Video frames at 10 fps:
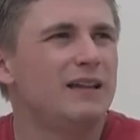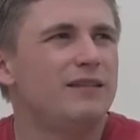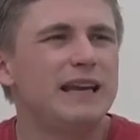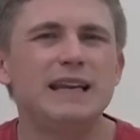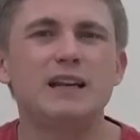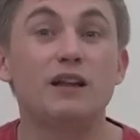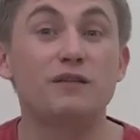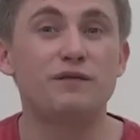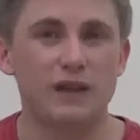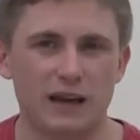they need another
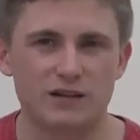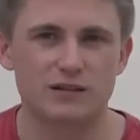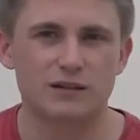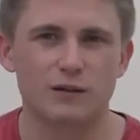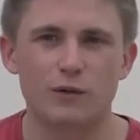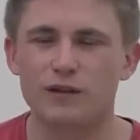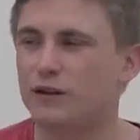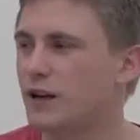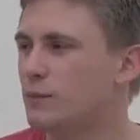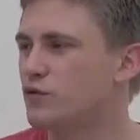fix, whether
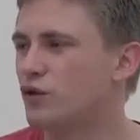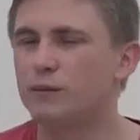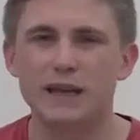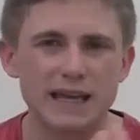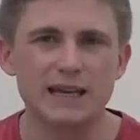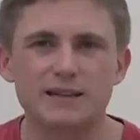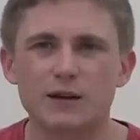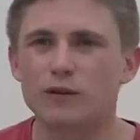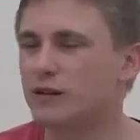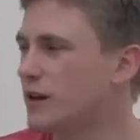it comes from
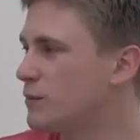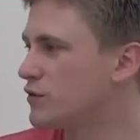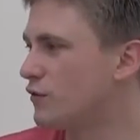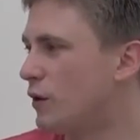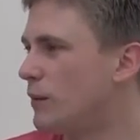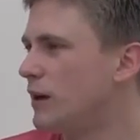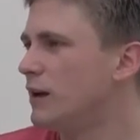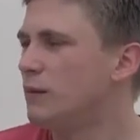eating, whether it comes from